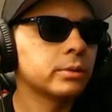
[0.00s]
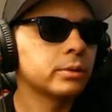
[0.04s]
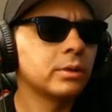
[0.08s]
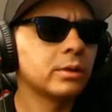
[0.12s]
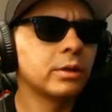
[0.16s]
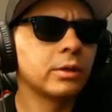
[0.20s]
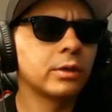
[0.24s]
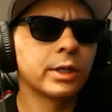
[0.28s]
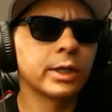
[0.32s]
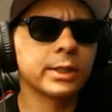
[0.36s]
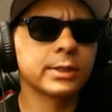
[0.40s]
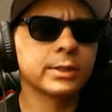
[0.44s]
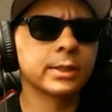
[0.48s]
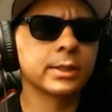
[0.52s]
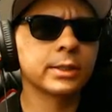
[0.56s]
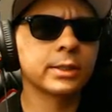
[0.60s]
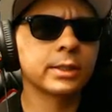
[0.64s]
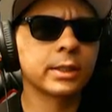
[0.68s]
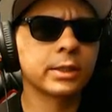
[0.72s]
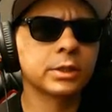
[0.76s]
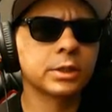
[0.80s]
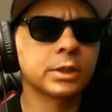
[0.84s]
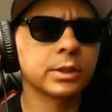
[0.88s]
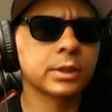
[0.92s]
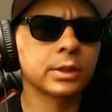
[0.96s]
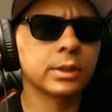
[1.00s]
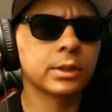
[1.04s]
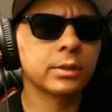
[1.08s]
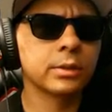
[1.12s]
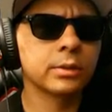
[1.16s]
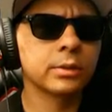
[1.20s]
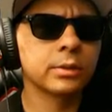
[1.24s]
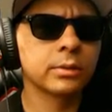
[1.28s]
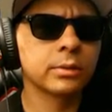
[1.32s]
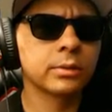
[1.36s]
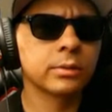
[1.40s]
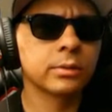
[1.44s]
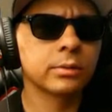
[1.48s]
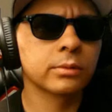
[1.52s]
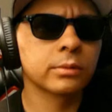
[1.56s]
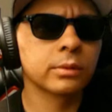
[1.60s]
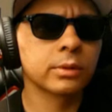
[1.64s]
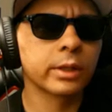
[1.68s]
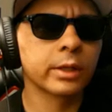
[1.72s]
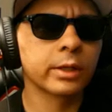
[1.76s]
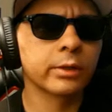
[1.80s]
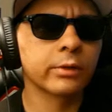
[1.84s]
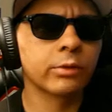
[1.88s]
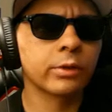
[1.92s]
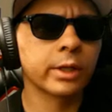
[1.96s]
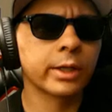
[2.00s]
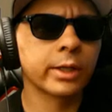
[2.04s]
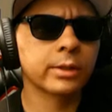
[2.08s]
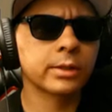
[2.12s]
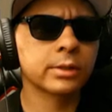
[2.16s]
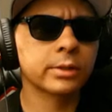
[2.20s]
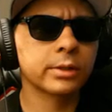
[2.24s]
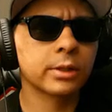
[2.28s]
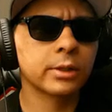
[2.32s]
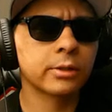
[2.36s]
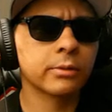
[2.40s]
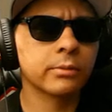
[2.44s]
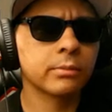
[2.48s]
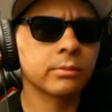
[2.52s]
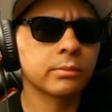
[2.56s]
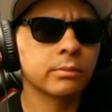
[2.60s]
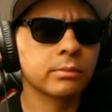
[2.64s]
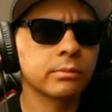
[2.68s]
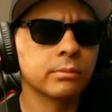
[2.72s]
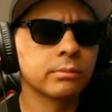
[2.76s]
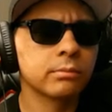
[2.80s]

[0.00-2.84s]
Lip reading: You guys think I should, like, react to them?